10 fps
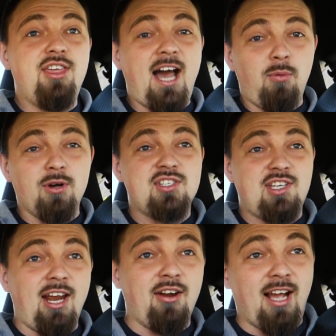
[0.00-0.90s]
That was
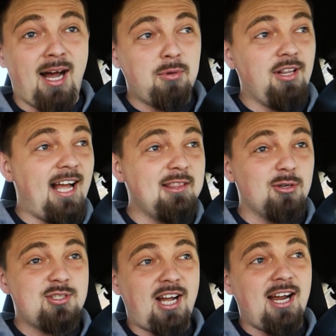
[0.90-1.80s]
scary. I'm glad
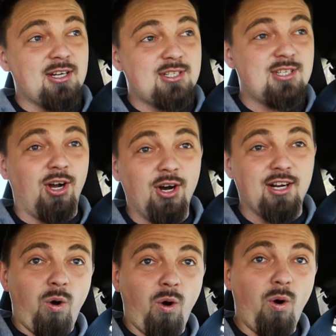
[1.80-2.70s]
those tires
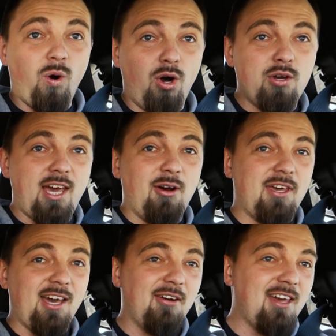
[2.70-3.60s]
hooked. Oh, okay. All
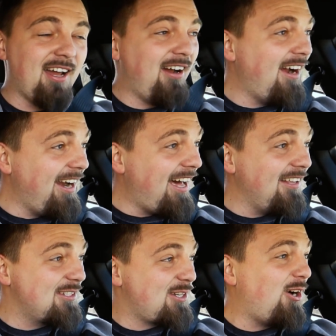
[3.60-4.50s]
right,
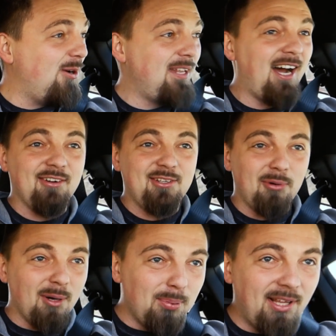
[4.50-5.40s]
Alex, calm down. You
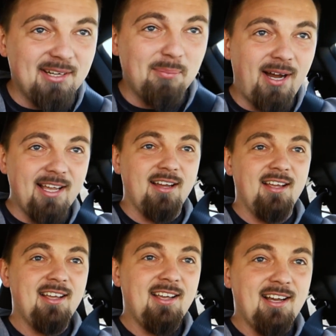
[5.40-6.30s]
weren't planning to buy
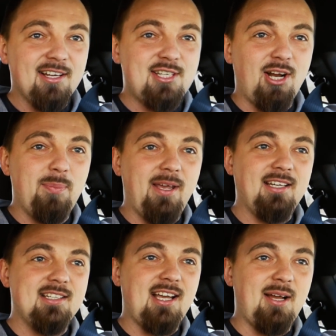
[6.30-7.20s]
a Shelby
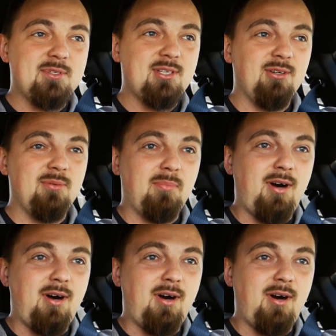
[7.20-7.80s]
anytime soon.